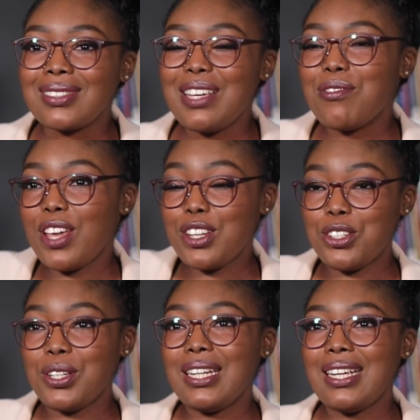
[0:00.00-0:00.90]

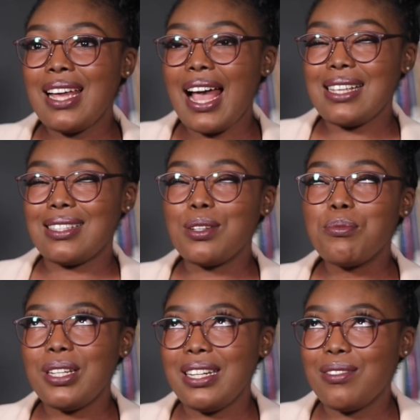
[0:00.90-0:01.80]
eventually, I still
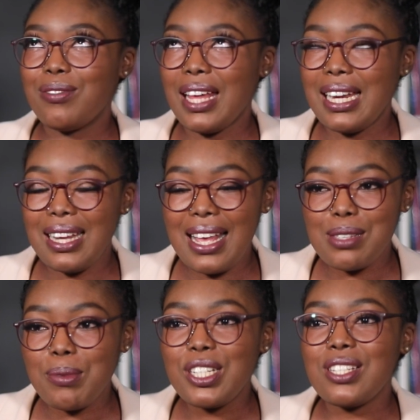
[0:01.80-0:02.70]
believe that
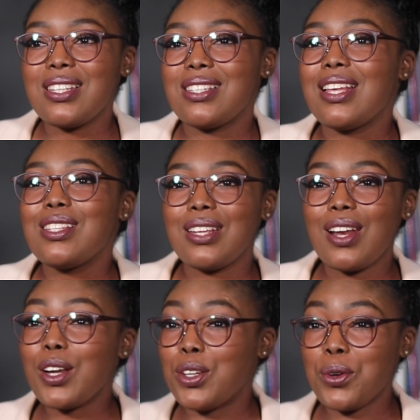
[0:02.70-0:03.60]
as much as they say it's
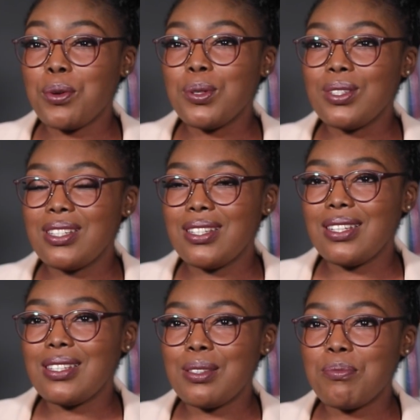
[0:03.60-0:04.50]
an incurable
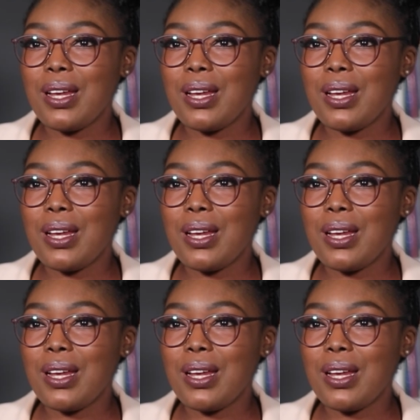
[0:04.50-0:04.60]
disease,